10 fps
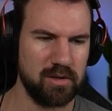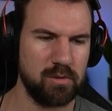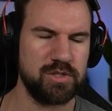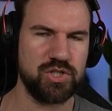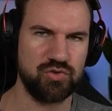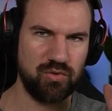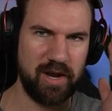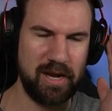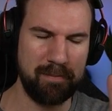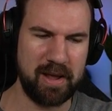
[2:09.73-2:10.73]
Go
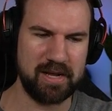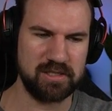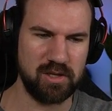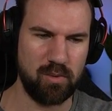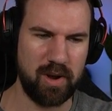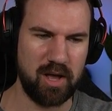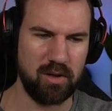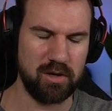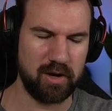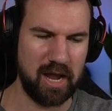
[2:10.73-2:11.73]
straight past the
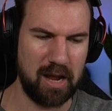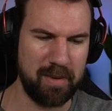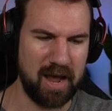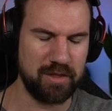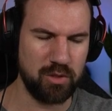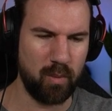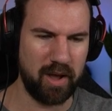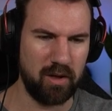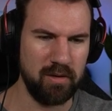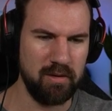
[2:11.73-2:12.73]
well. Okay, I'm at the
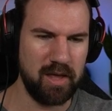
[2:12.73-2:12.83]
well.